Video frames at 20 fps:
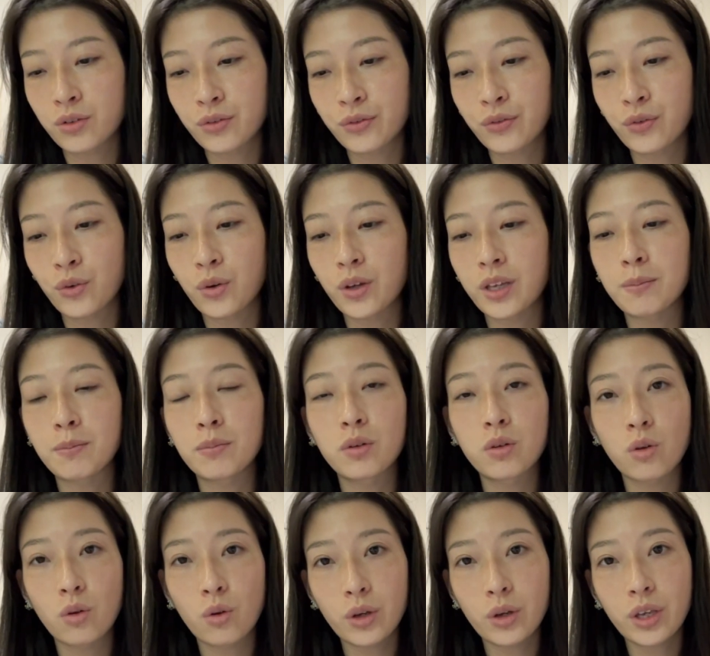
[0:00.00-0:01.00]
for
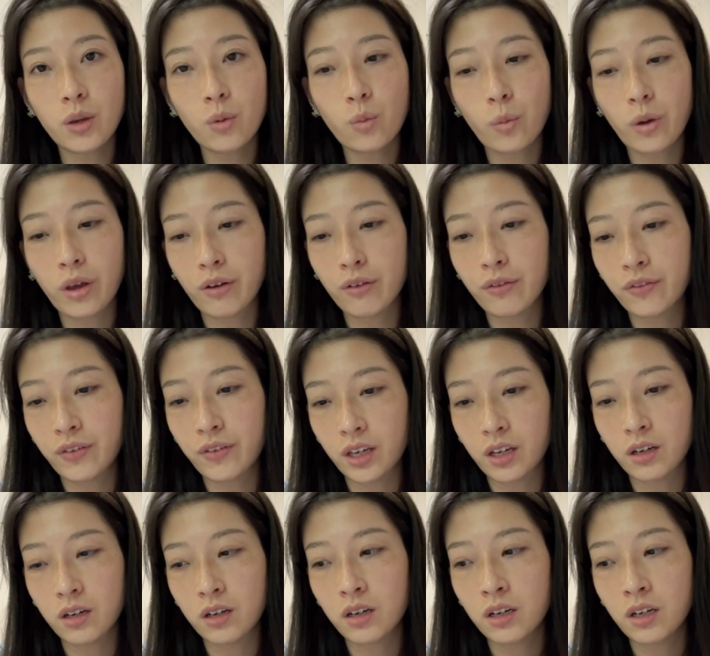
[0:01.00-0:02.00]
employee
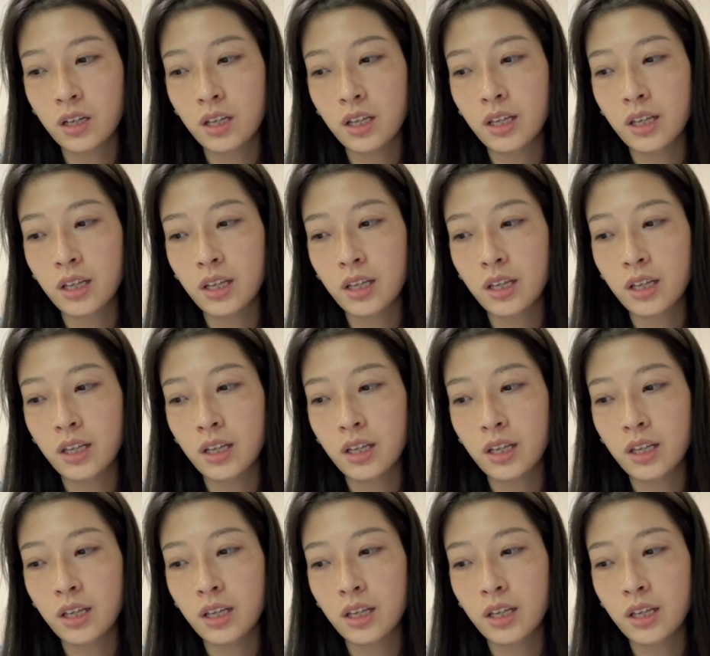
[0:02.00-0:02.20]
welfare